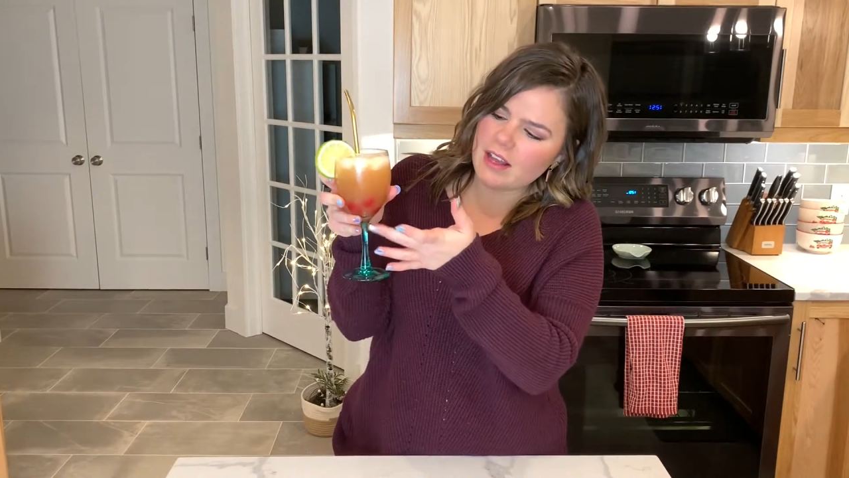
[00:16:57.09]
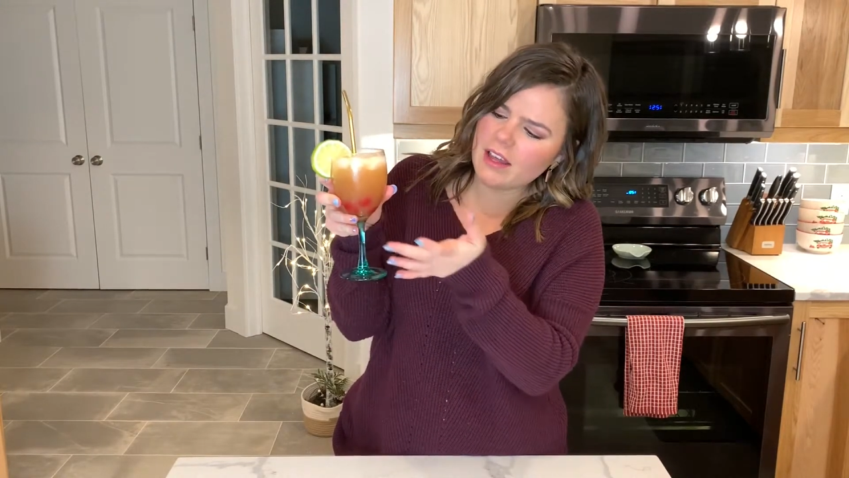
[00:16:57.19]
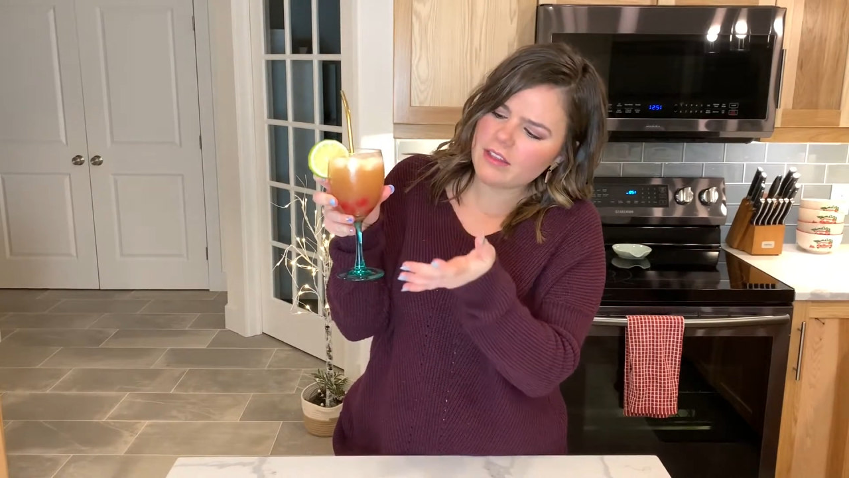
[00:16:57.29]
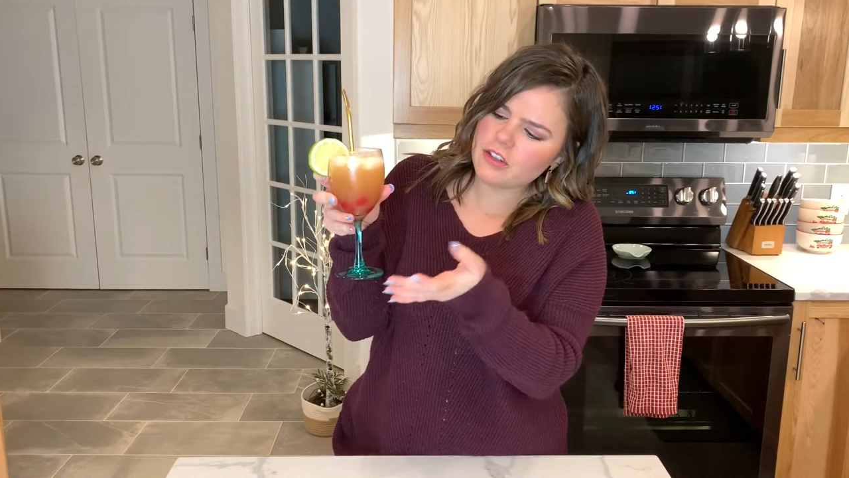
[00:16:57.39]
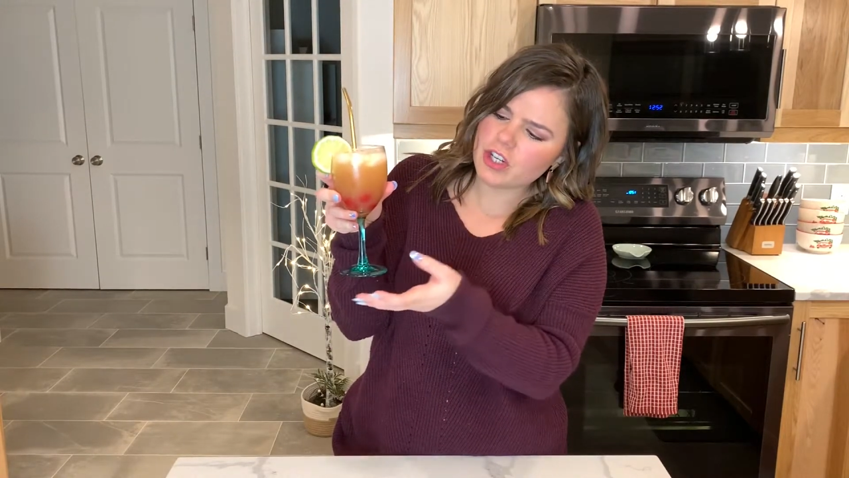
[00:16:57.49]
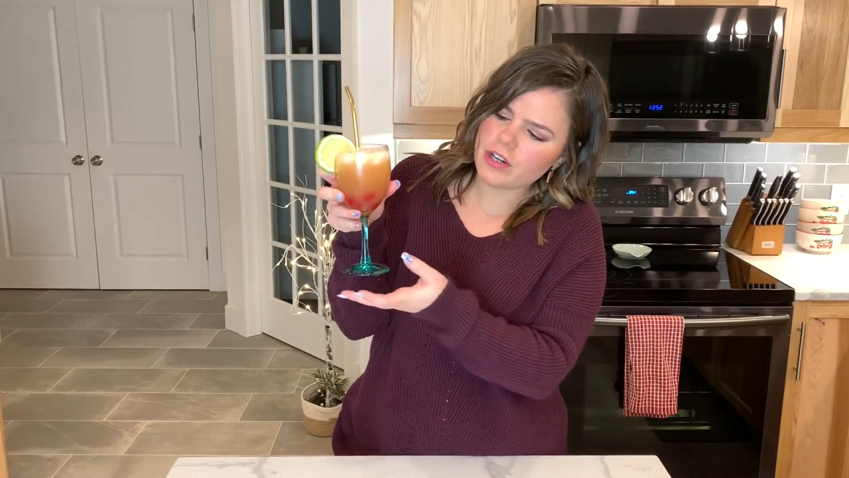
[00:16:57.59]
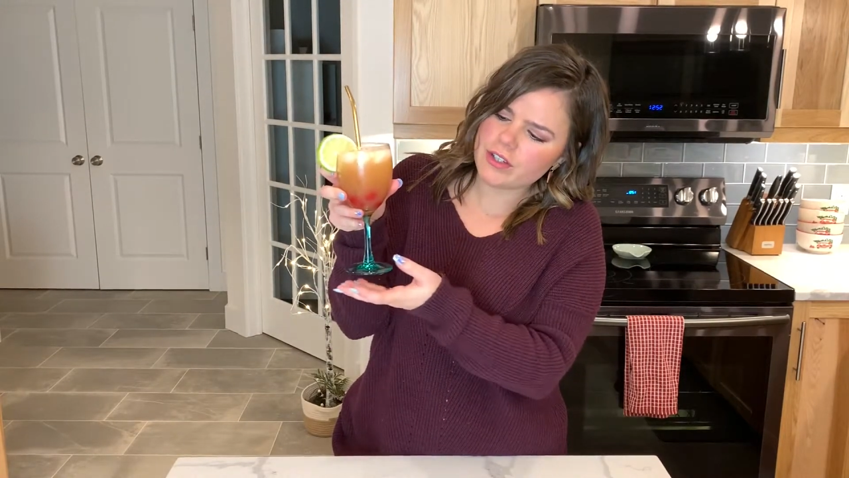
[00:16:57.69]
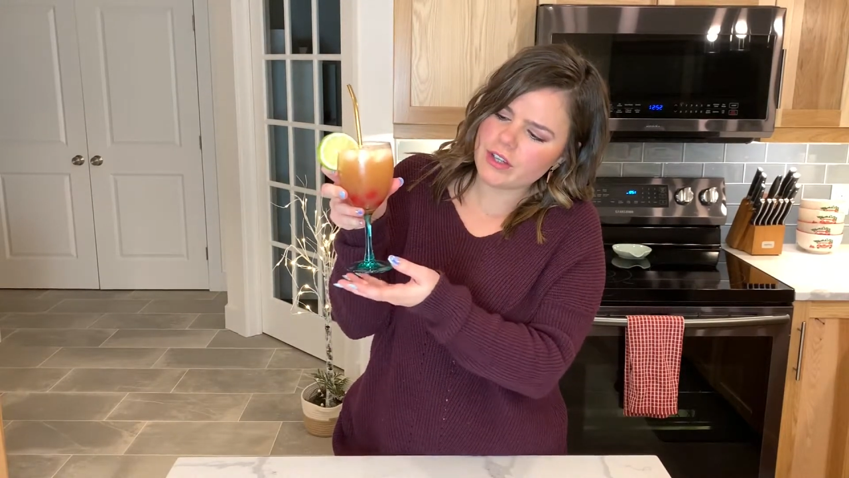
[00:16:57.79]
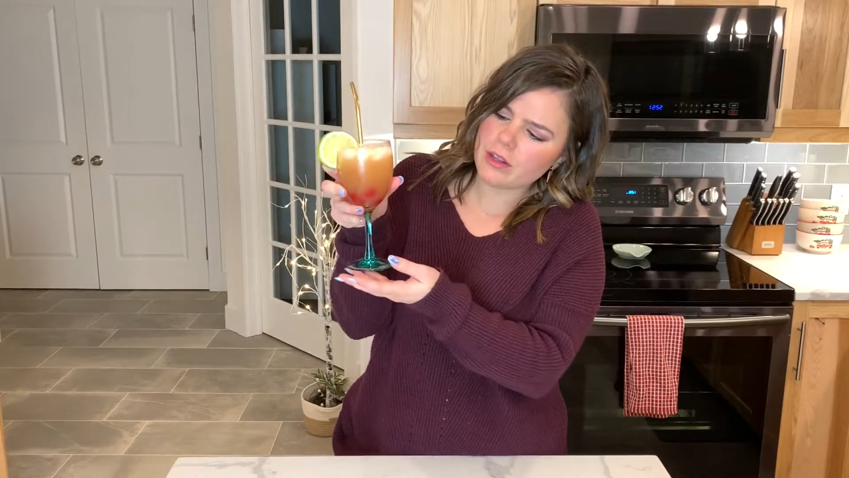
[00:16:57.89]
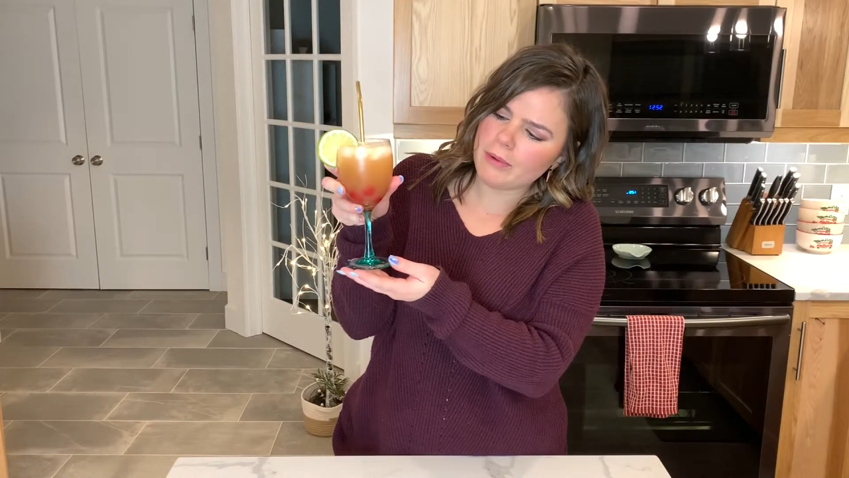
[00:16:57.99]
I like the
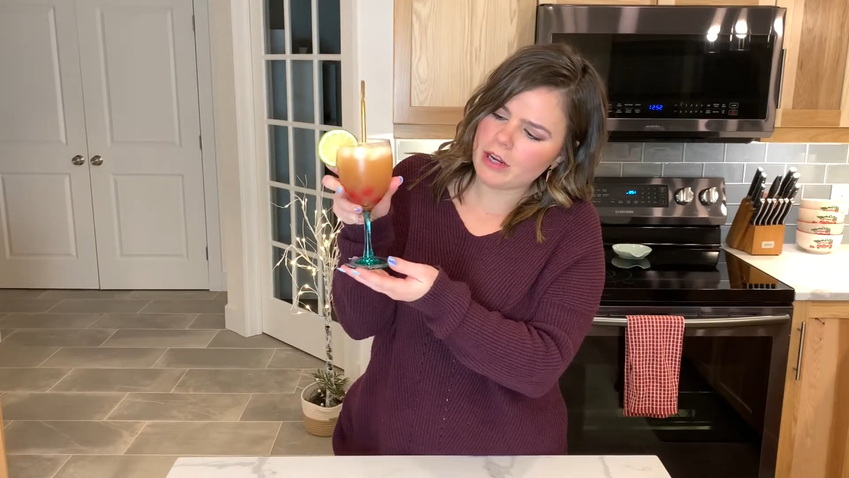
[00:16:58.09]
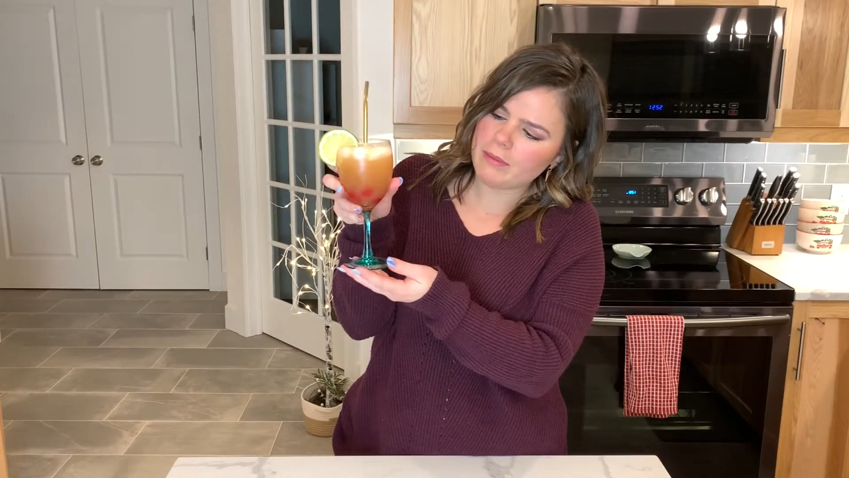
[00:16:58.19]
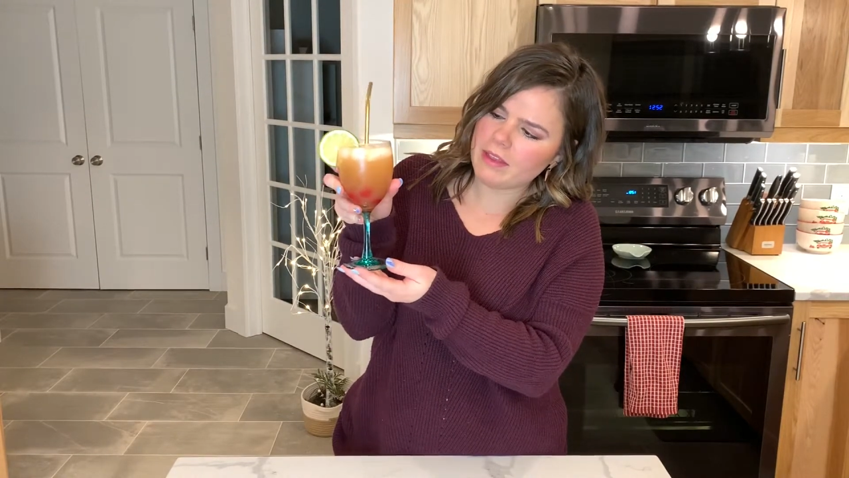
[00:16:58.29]
cherries on the bottom.